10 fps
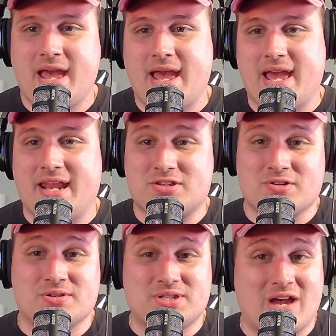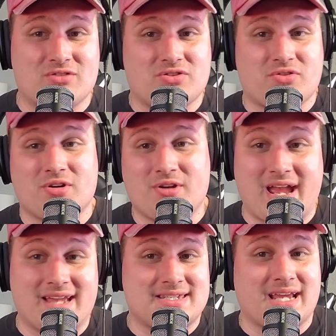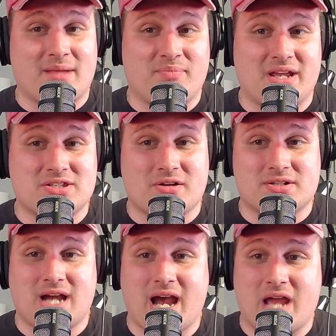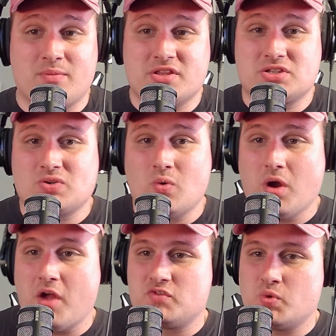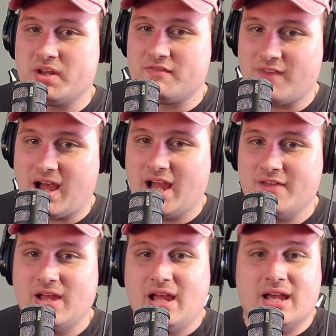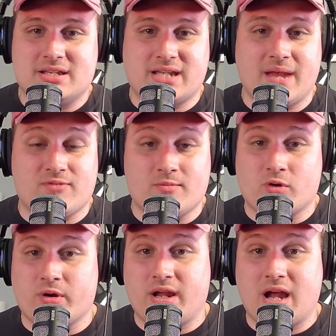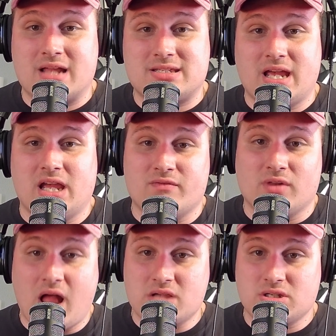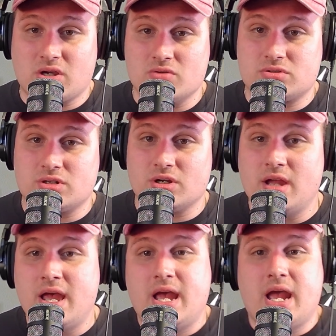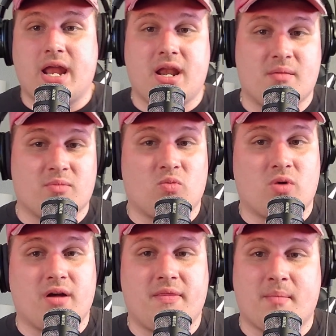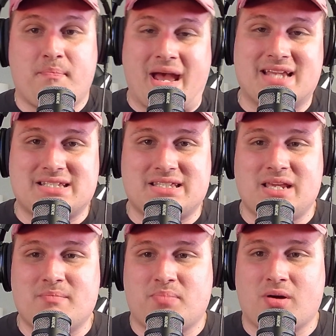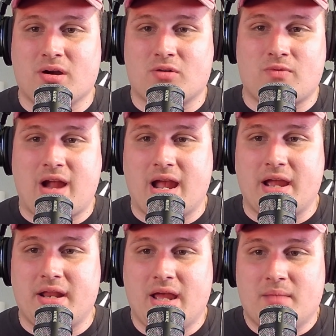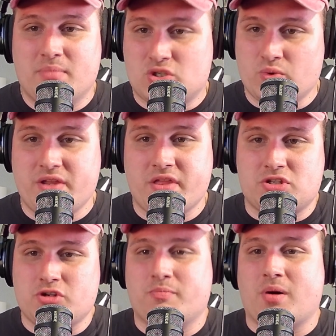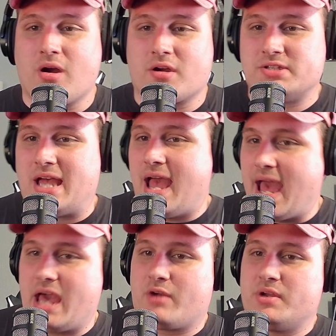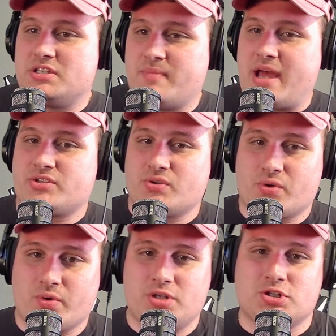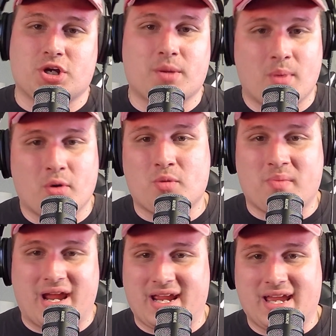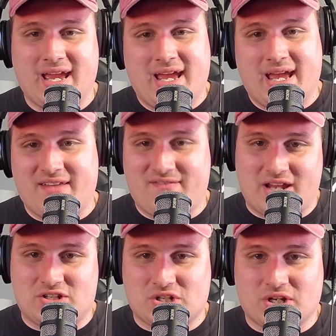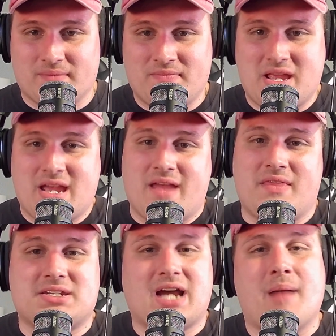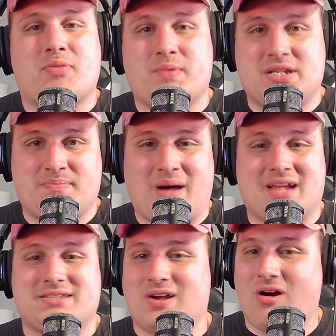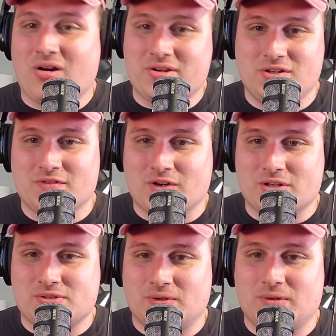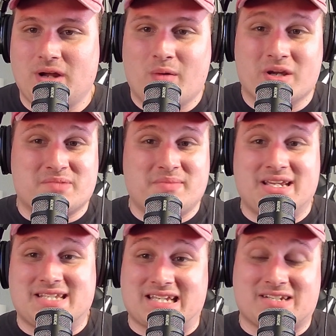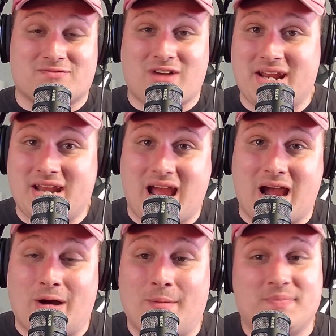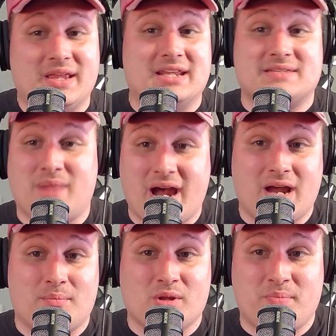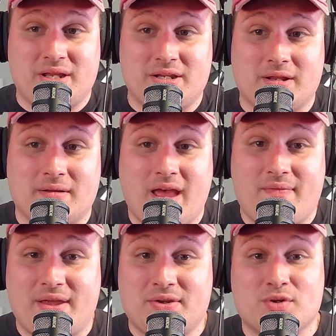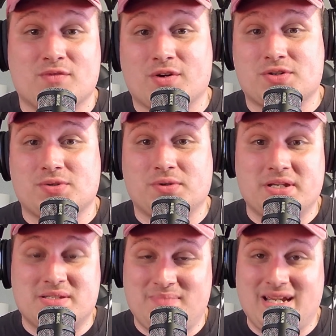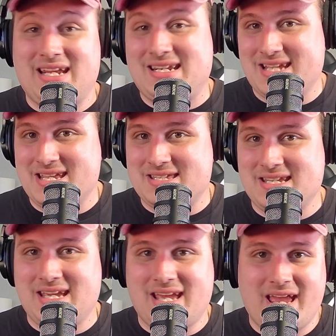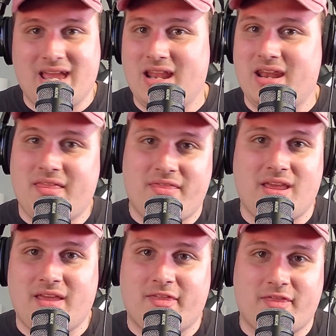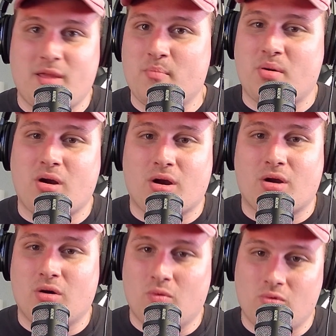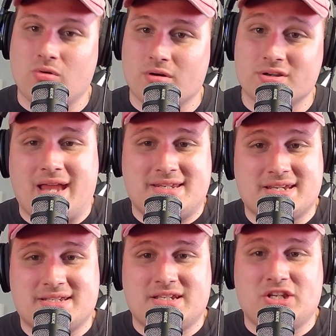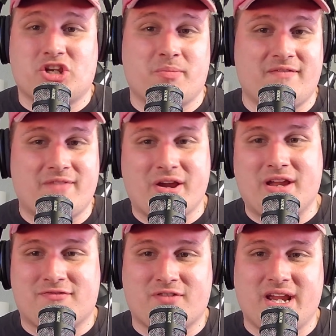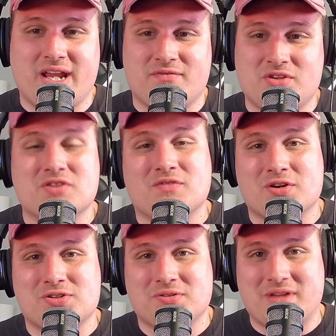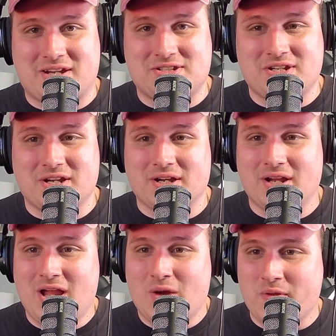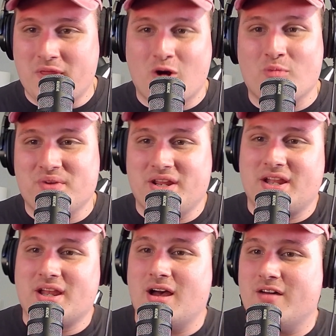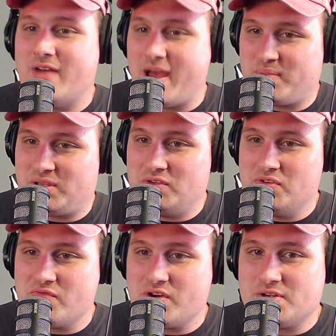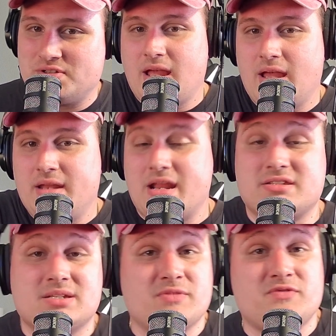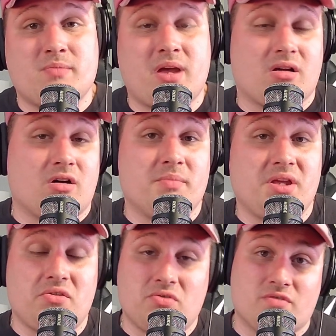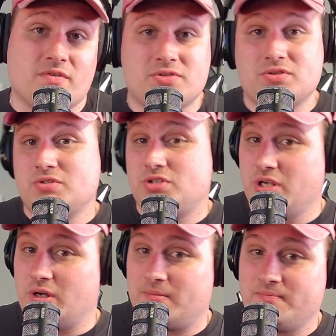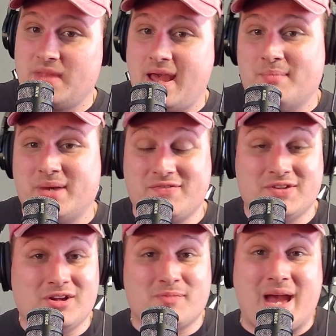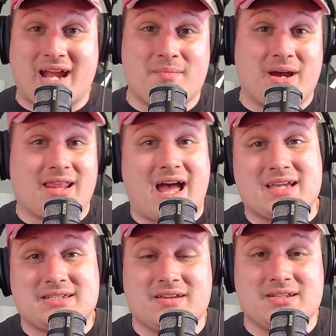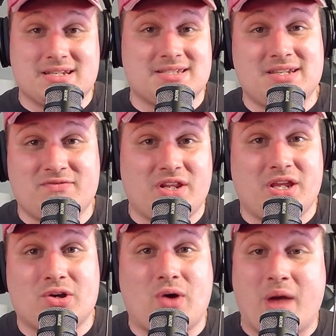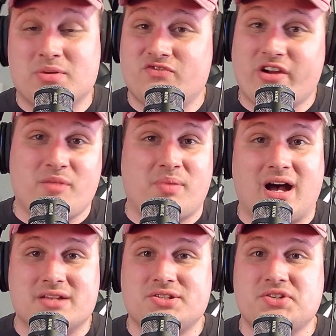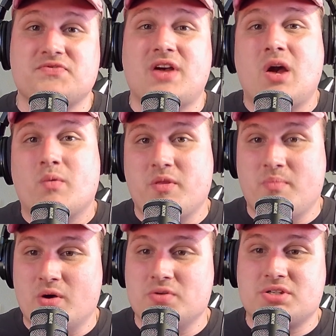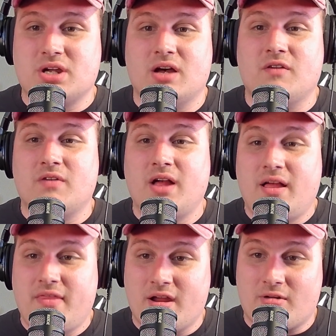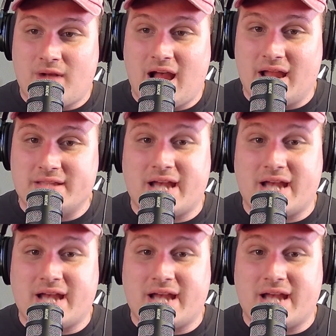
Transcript: And it turns out 3rd and 2nd place are tied with a score of 25. Escape from Gringotts and Velocicoaster. And number 1, the best theme park ride between the two parks, Hagrid's Magical Creature Motorbike Adventure. And the top 3 spots are Universal, which means as of right now, it is my humble opinion that Universal is beating Disney in the theme park wars. And Disney should be very afraid of Universal next year with the opening of Epic Universe. Now, some of you may call me a Universal shill, but if you look back at my last Disney video, I was very positive with most of their rides.